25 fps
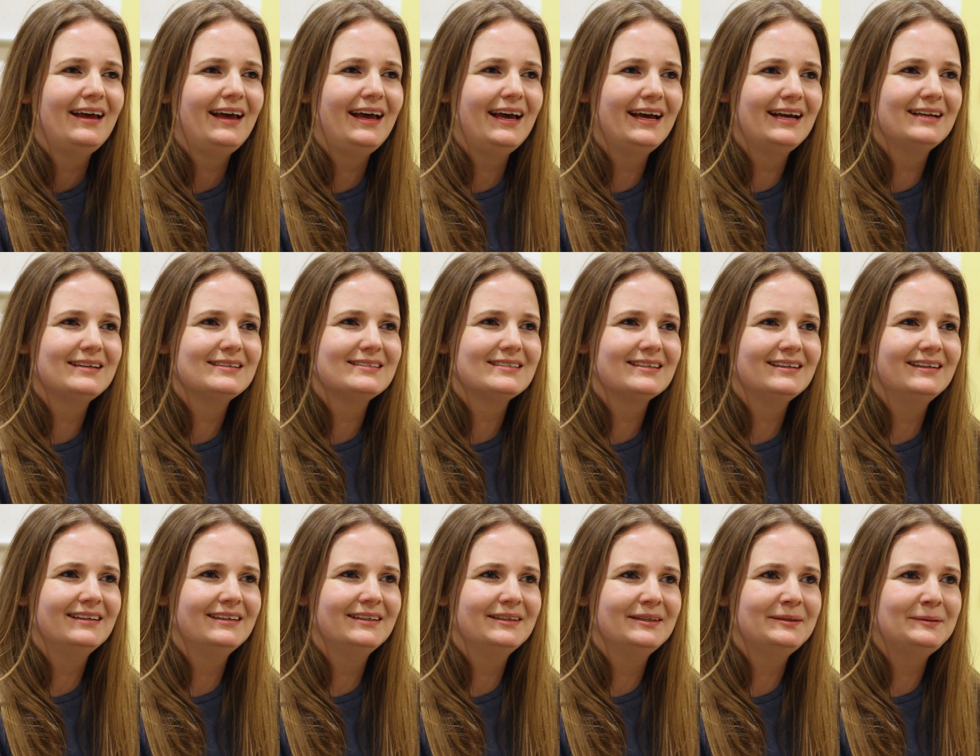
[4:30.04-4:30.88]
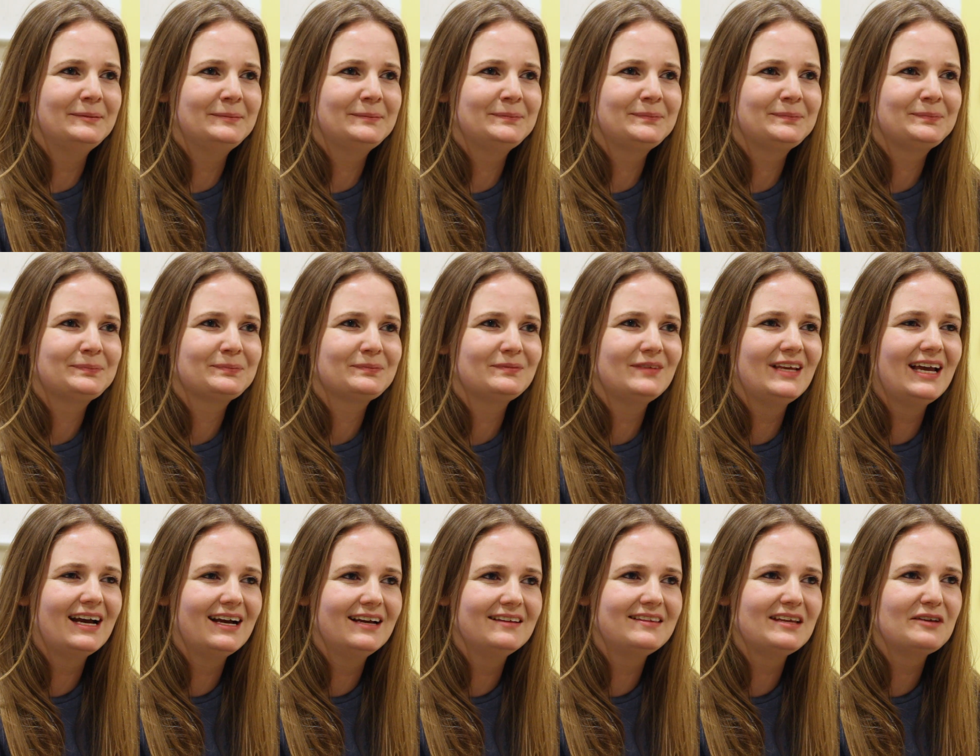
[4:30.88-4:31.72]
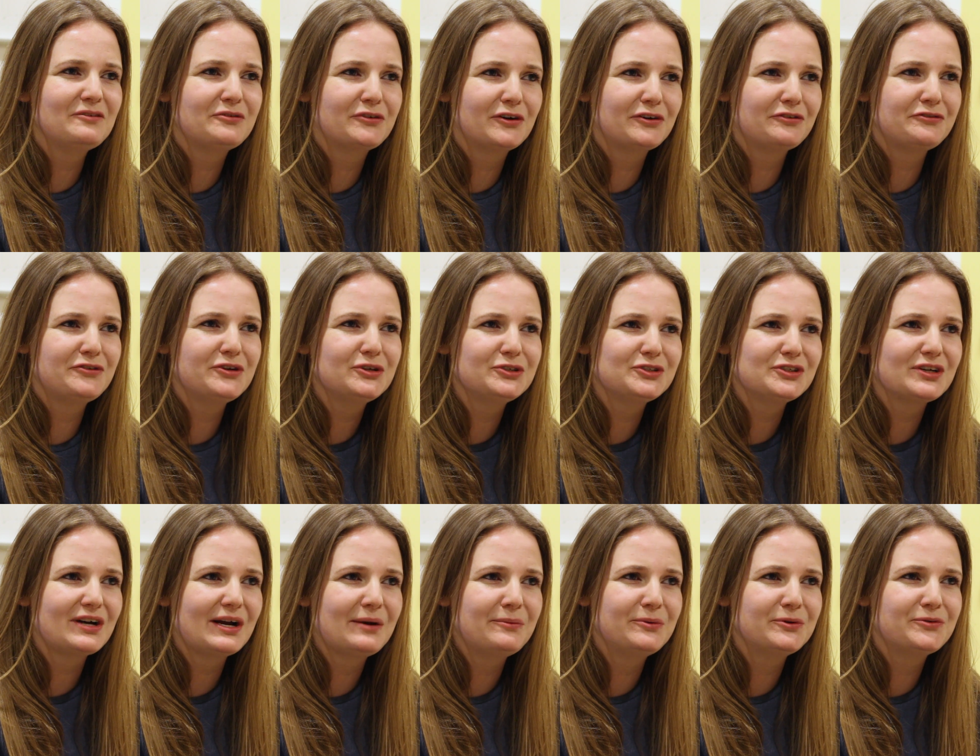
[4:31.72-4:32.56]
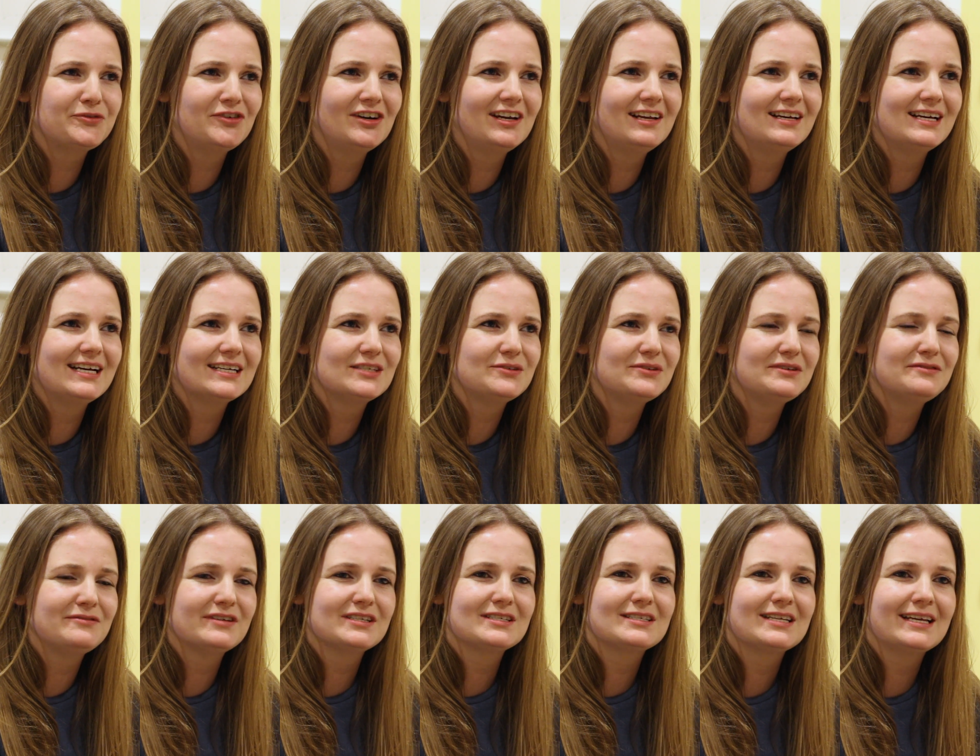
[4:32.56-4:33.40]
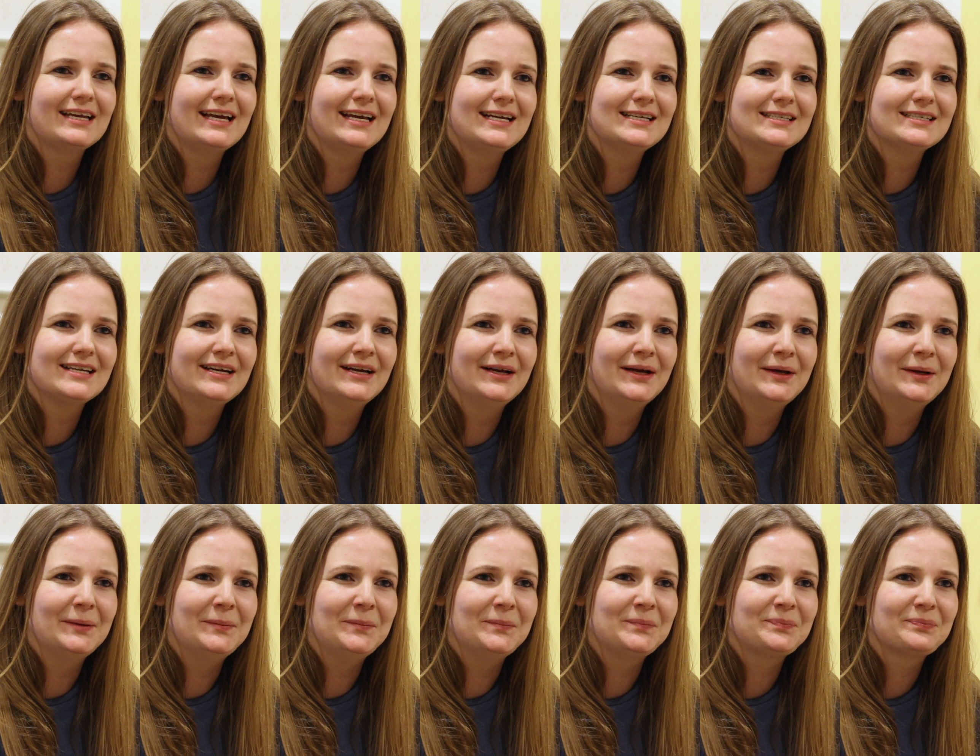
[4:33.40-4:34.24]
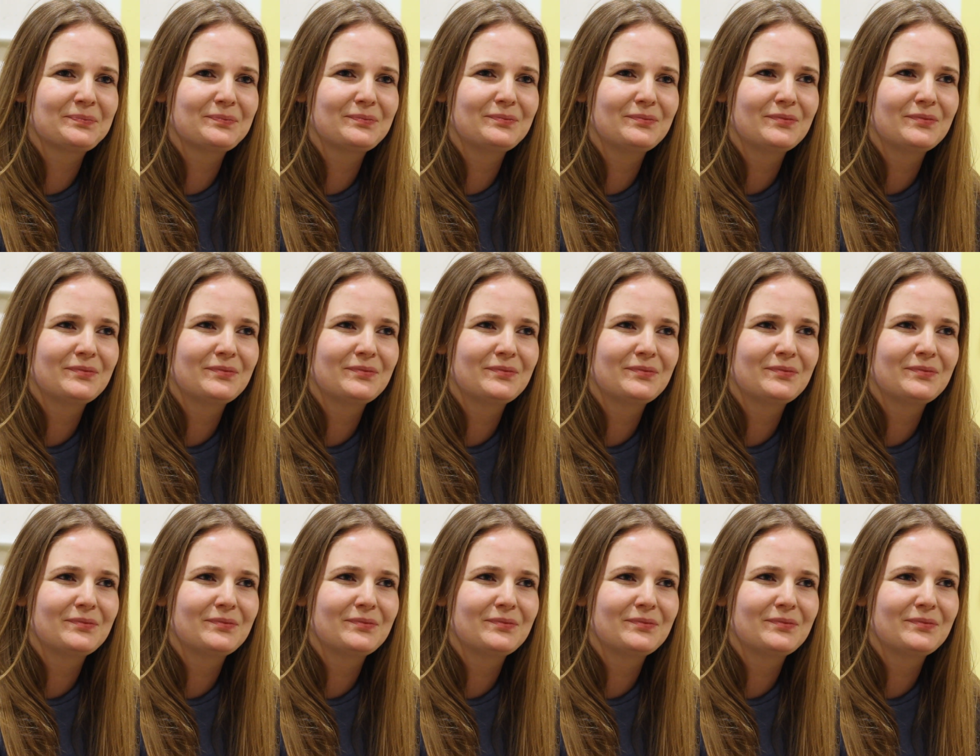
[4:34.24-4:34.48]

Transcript: And um, yeah, I think for the future, I would really like to investigate um,